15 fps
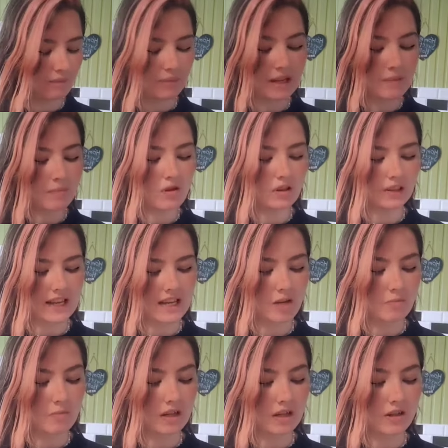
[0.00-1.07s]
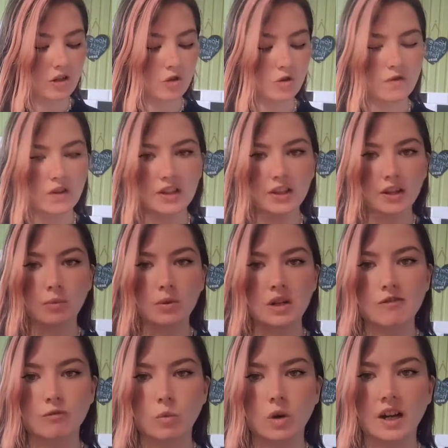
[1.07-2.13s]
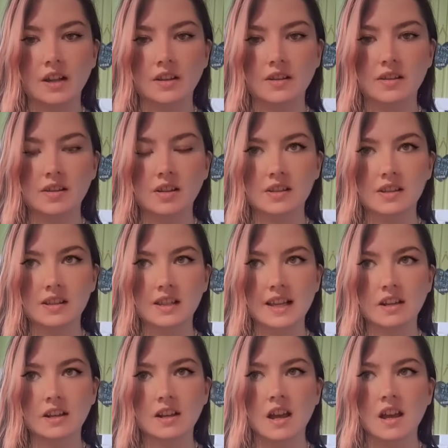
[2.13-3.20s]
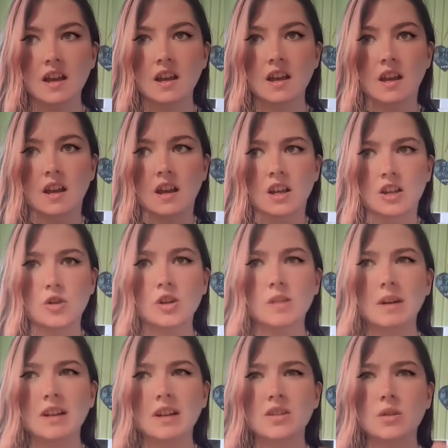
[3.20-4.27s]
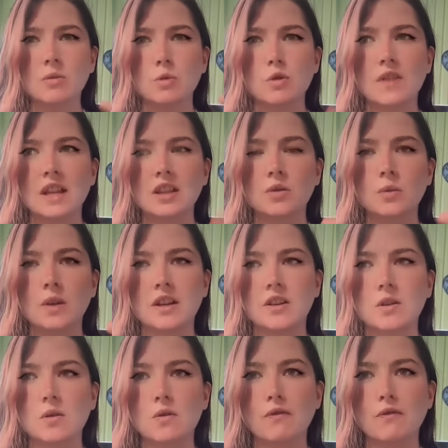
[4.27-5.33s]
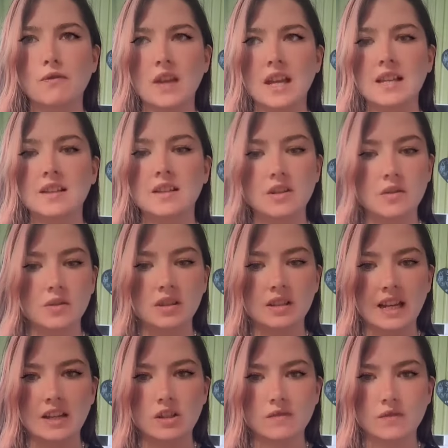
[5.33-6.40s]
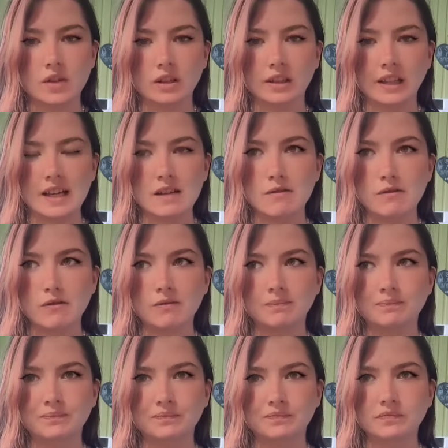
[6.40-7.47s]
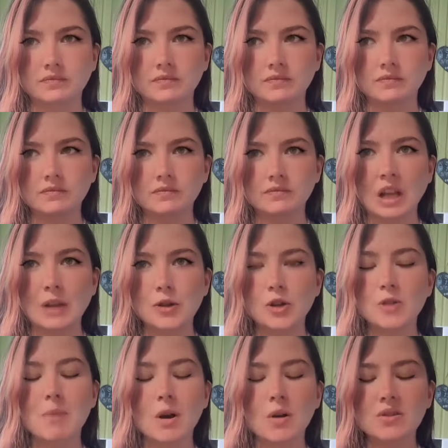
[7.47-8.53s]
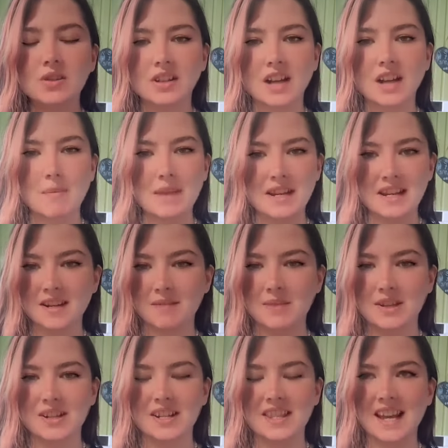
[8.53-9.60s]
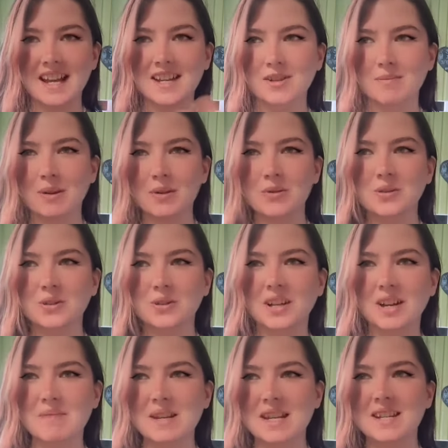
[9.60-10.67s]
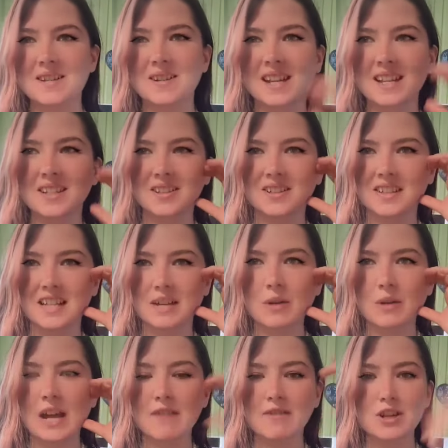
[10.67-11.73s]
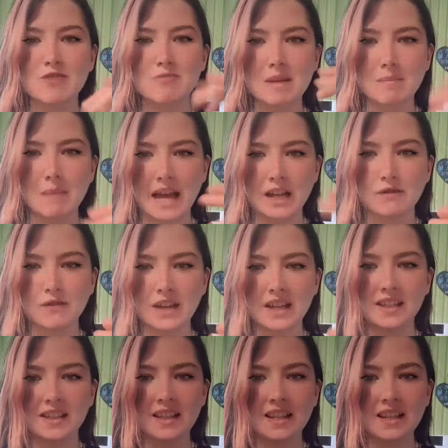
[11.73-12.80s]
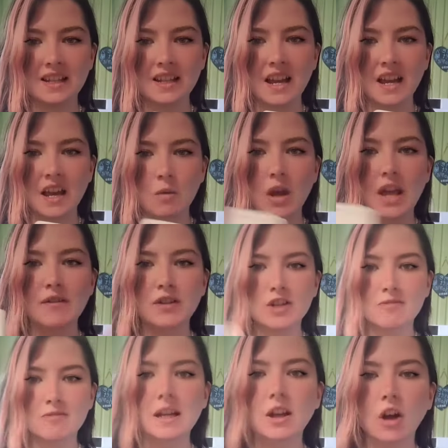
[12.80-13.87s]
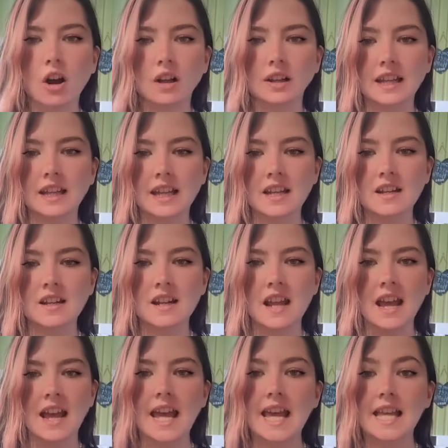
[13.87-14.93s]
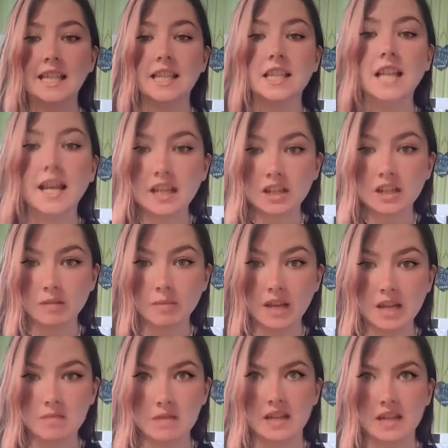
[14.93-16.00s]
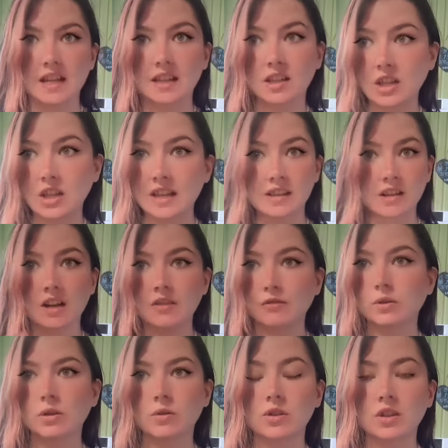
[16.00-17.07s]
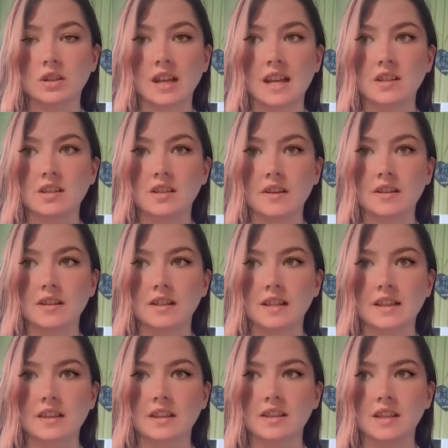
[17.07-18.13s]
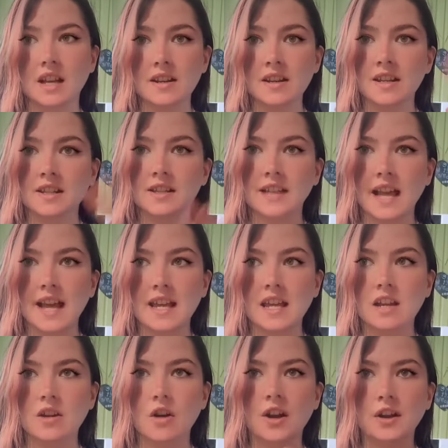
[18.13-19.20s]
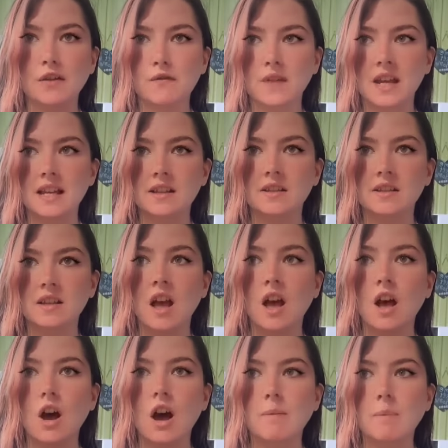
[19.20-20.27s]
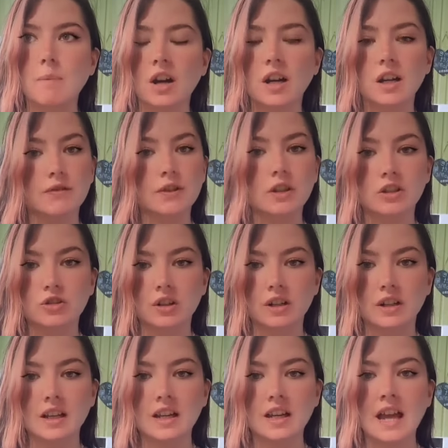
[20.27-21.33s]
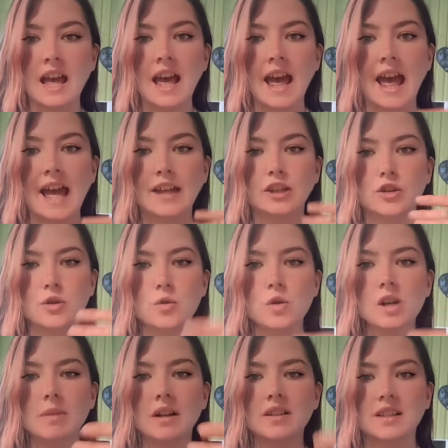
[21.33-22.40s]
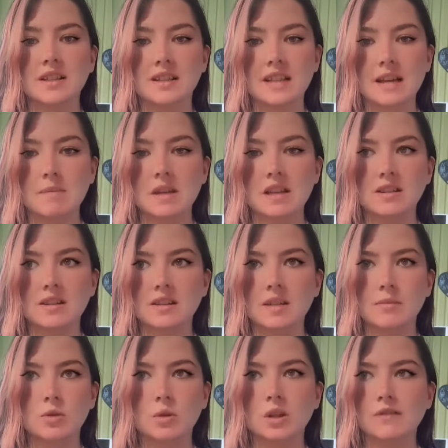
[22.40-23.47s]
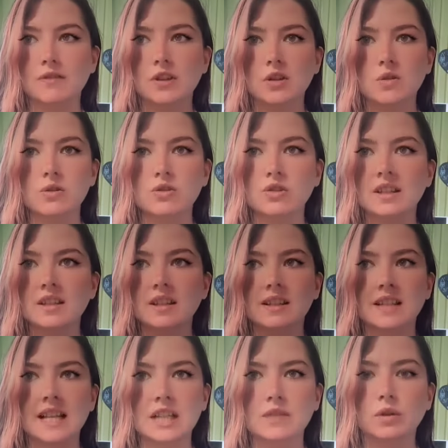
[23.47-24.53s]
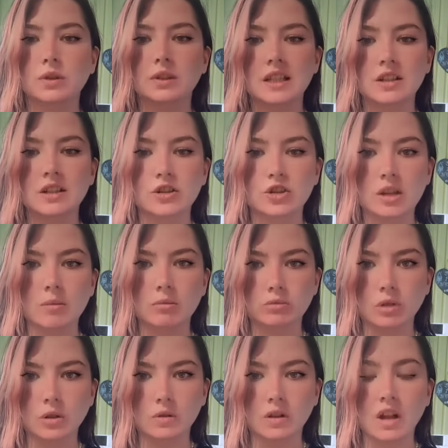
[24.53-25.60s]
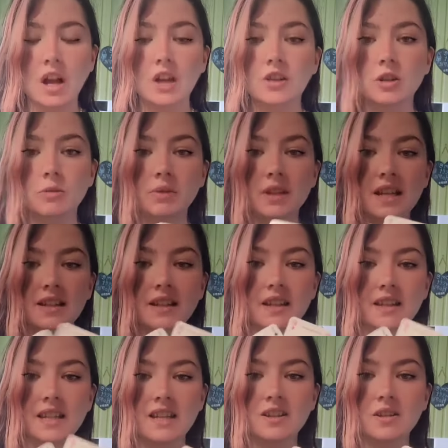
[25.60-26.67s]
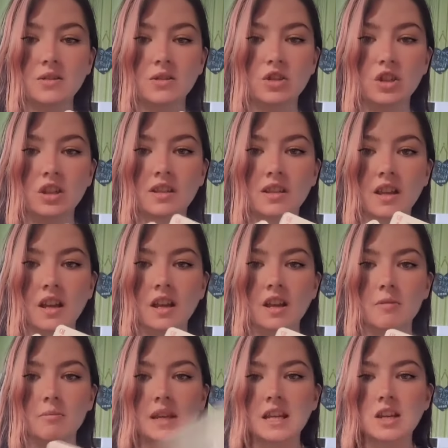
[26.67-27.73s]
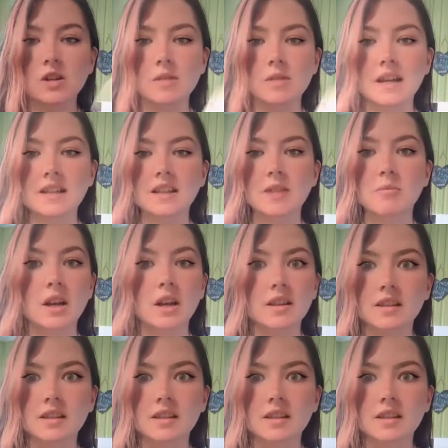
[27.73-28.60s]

people like about you. You've got the Three of Wands, so it's like you're about to move into a new phase, a new stage of your life. Your boats are coming in. I'm hearing that your boats are coming in, okay? So it's like whatever you've been manifesting, whatever you've been calling in, it's a here, baby. It's en route, okay? So it's like the sun is setting on a phase, a part of your journey, and you are about to step into some sort of hugely successful leadership role. So please continue to just be your amazing boss